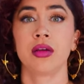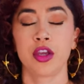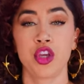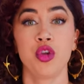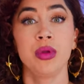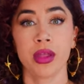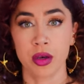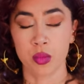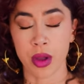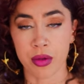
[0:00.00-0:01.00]

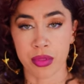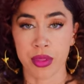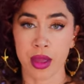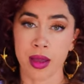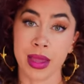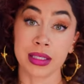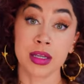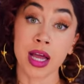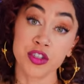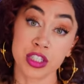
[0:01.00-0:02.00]
accumulated wealth, um, that it's
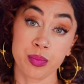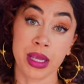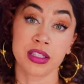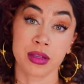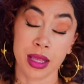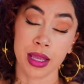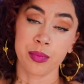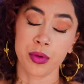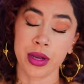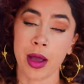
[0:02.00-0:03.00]
not just based on that
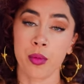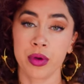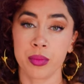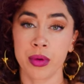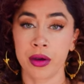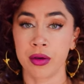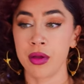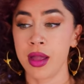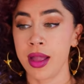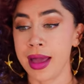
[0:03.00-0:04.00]
input output
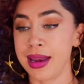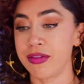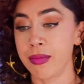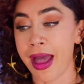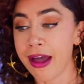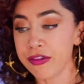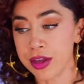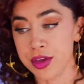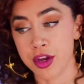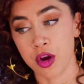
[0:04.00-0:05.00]
model. And if I'm having
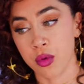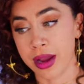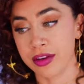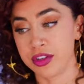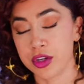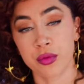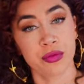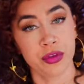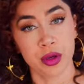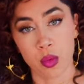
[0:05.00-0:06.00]
a year where I
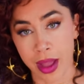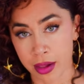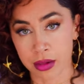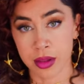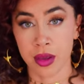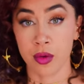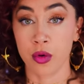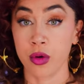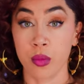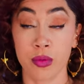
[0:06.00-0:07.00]
don't feel well,
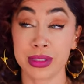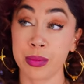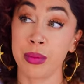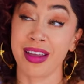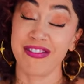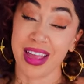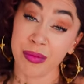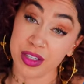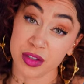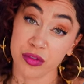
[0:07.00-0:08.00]
or someone in my
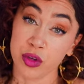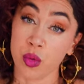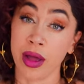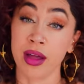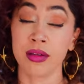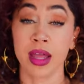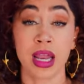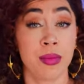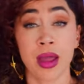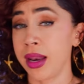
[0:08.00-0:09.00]
family doesn't feel well,
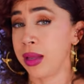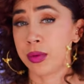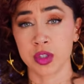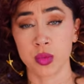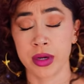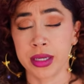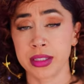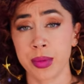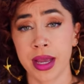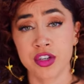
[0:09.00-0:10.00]
and I'm not able to work
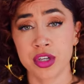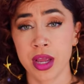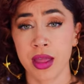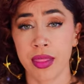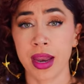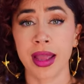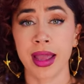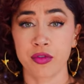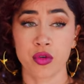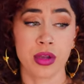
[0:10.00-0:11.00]
as much, that I
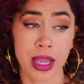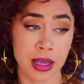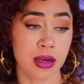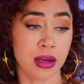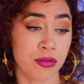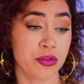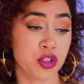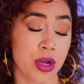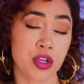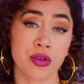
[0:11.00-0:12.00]
have created an
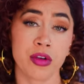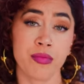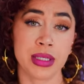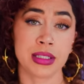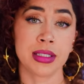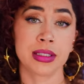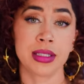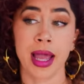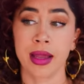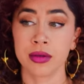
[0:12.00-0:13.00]
infrastructure of business
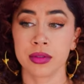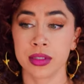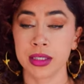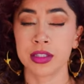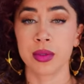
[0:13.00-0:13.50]
that can